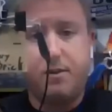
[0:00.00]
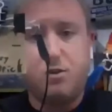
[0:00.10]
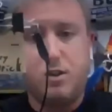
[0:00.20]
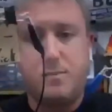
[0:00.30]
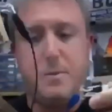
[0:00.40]
to have to
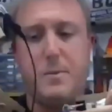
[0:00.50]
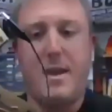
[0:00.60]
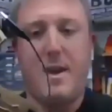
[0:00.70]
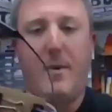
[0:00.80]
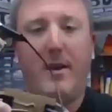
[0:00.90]
trust me with
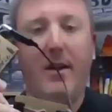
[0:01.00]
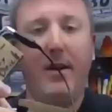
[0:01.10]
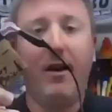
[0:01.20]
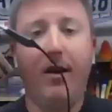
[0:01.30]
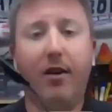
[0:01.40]
that one.
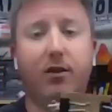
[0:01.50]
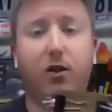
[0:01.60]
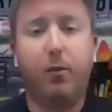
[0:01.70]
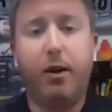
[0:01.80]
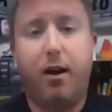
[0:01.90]

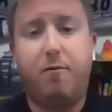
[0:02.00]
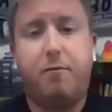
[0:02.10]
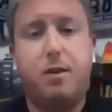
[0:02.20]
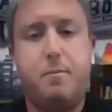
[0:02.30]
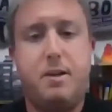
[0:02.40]
So when I
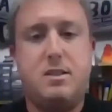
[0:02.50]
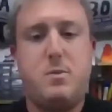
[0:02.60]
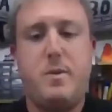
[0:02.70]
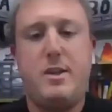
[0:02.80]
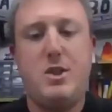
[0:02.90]
flip my
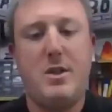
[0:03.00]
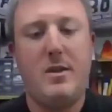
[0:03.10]
switch,